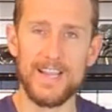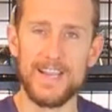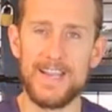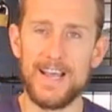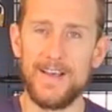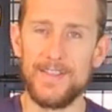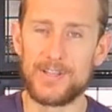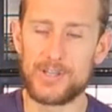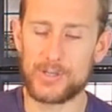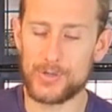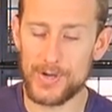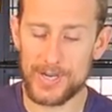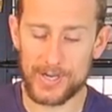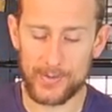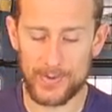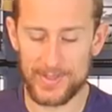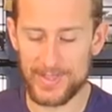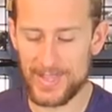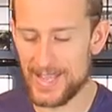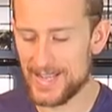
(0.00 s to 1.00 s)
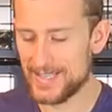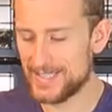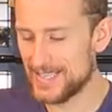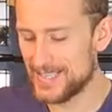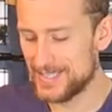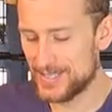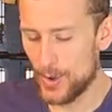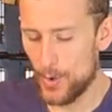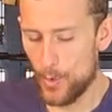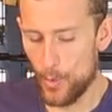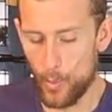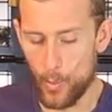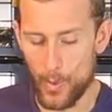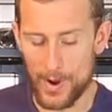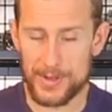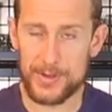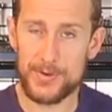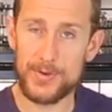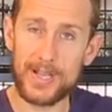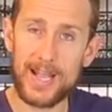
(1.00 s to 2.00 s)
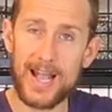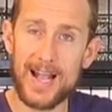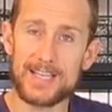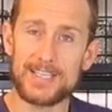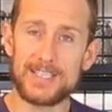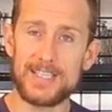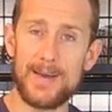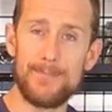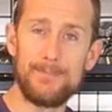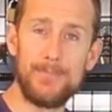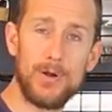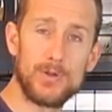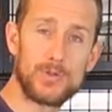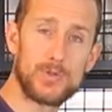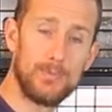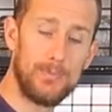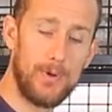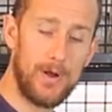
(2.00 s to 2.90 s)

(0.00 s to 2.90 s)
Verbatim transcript: Now the trick with this is when you catch that bottle